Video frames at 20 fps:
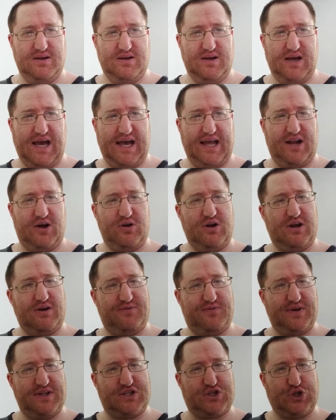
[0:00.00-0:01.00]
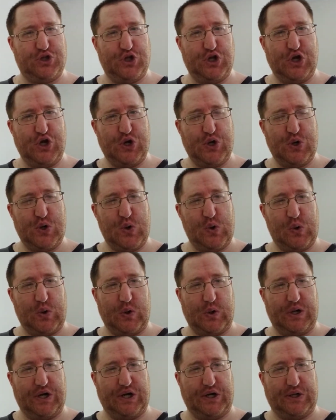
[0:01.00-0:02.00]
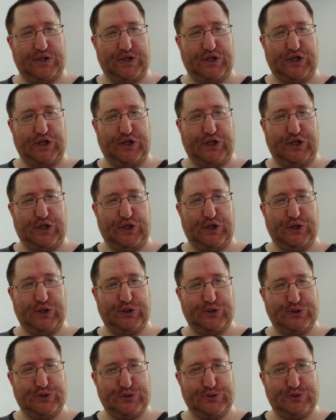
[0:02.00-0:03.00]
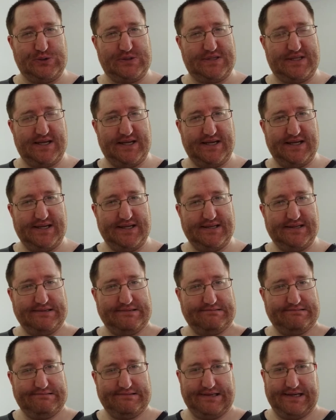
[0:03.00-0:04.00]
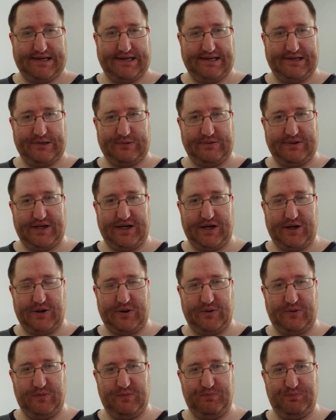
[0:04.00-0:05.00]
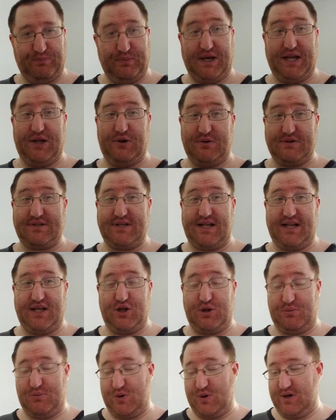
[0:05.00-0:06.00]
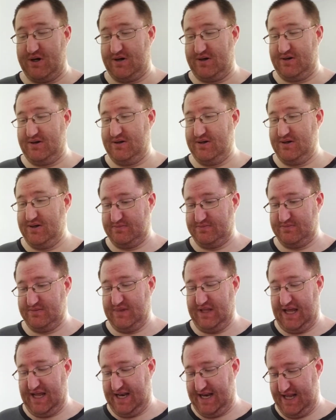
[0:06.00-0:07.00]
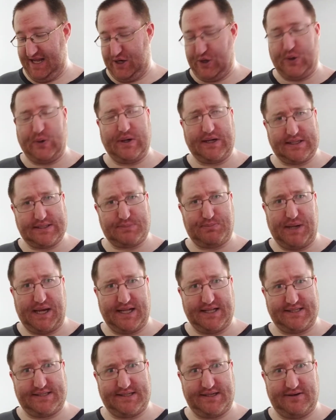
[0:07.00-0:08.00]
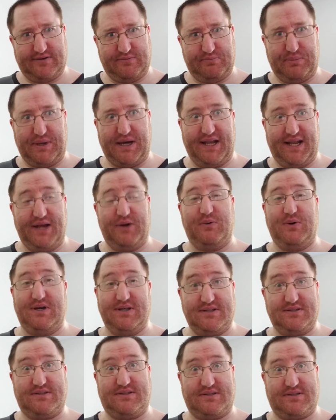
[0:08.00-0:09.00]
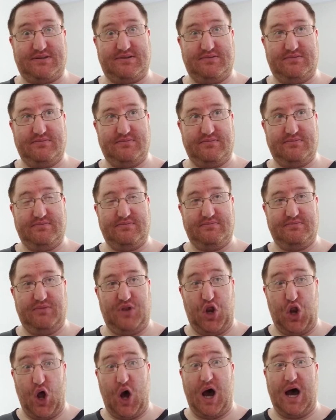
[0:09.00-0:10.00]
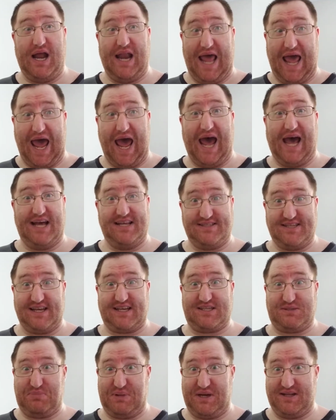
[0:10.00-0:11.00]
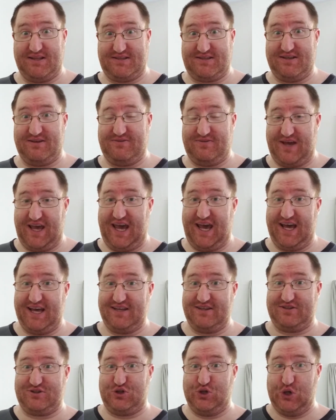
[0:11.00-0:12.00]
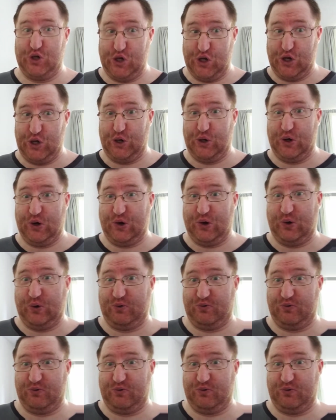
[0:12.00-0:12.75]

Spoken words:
I don't know if it's new or used. I don't know, but it was a little expensive, but it was not as expensive as new